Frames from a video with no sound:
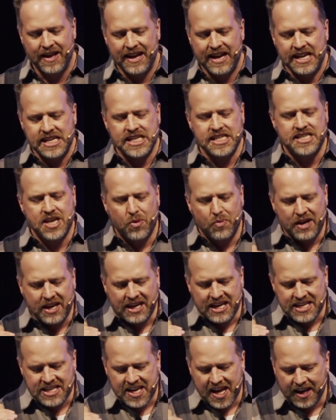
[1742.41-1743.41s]
He says that we
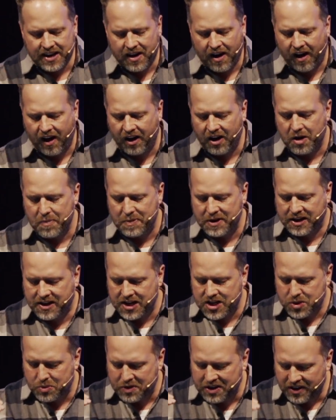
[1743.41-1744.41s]
can take heart
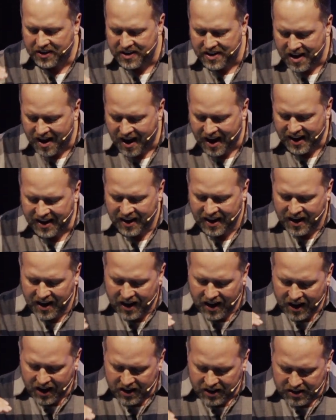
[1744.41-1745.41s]
because we are not
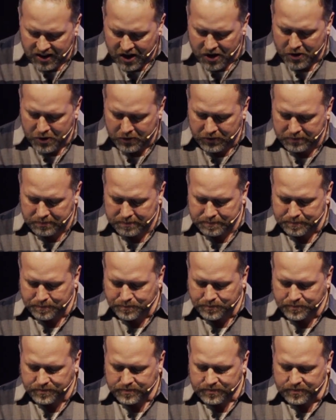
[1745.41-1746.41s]
alone.
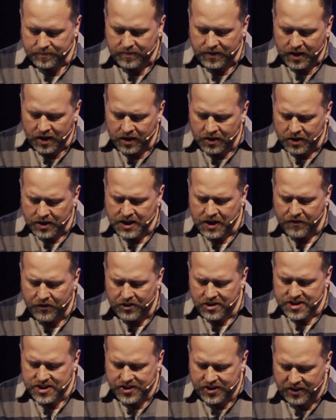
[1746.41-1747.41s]
Look at
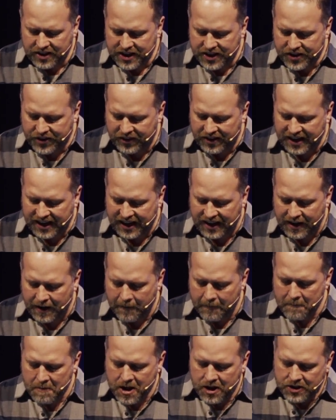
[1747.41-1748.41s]
verse 33.
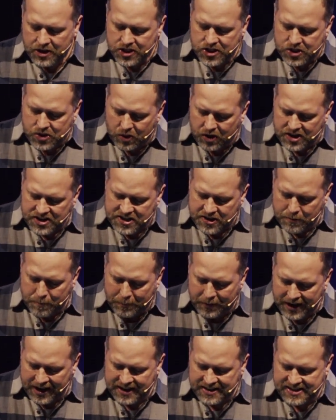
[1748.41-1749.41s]
The source of
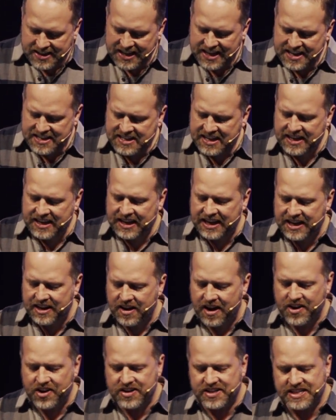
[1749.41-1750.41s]
peace isn't in
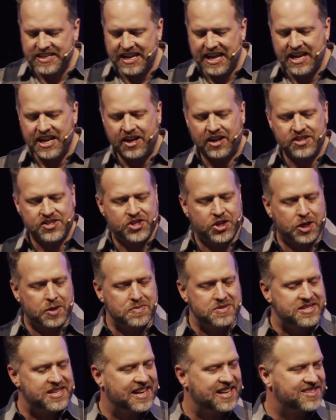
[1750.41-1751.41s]
understanding our
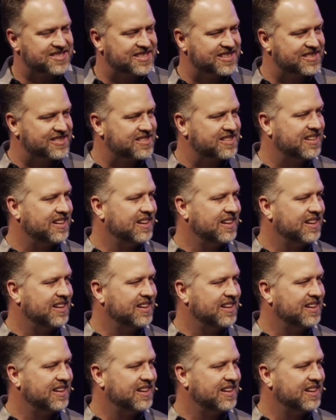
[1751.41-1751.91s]
circumstances.